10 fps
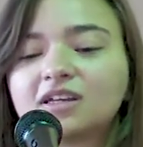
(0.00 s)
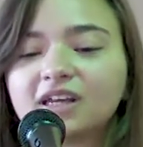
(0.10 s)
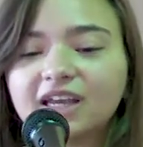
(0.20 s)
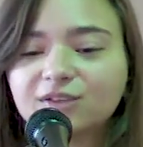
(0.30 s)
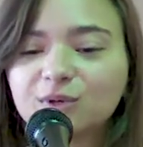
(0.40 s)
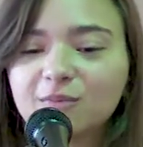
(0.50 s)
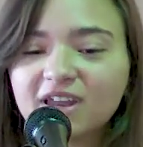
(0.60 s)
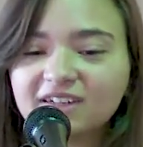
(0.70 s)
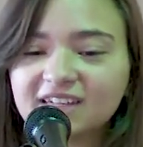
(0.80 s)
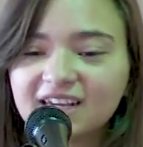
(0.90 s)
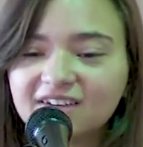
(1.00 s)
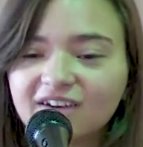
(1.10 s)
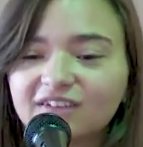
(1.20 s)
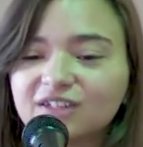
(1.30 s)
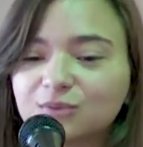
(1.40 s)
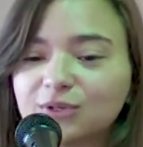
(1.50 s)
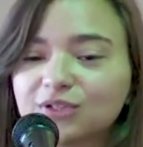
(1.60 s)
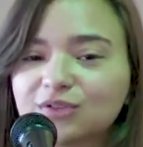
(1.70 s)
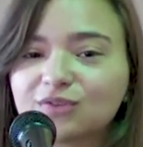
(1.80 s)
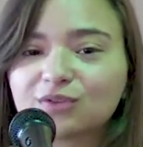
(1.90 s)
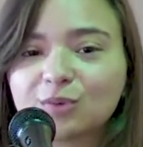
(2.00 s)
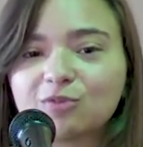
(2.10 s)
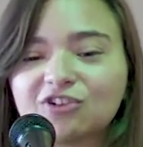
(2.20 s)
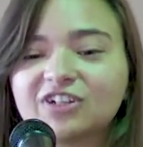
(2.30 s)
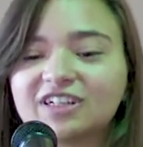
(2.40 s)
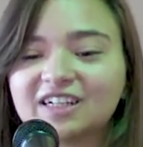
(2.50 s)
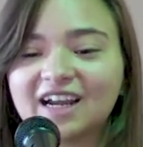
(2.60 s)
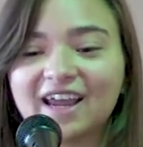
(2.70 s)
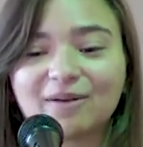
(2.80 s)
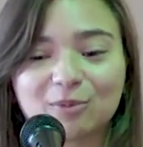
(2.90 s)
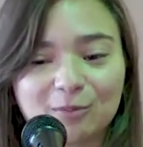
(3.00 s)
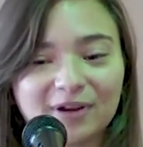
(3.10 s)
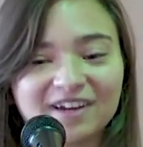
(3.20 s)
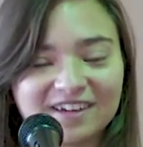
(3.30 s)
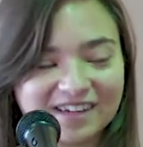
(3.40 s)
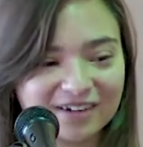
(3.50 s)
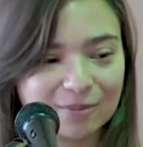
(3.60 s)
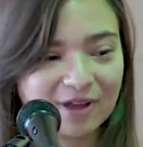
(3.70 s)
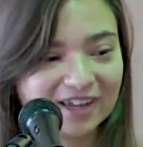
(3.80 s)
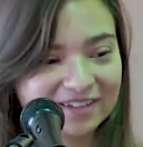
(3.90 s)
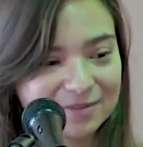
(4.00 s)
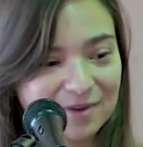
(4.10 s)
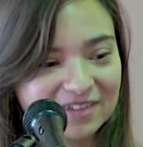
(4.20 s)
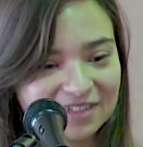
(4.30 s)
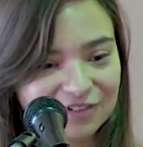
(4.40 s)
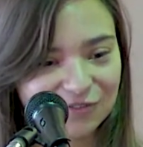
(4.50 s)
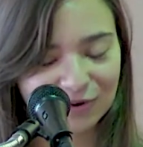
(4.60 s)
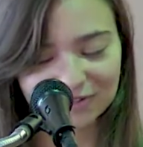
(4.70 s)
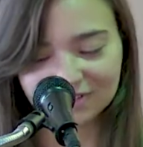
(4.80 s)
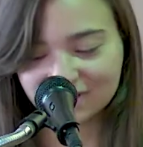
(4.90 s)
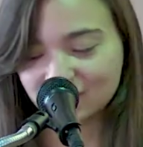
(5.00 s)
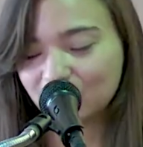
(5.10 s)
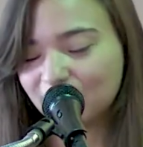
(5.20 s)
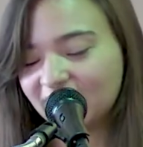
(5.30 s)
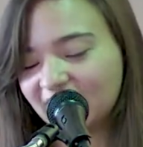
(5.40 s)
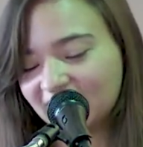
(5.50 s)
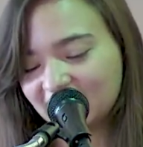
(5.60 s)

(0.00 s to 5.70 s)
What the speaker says: As we meditate on these words of Scripture and prepare to hear Bekah's message for us this morning,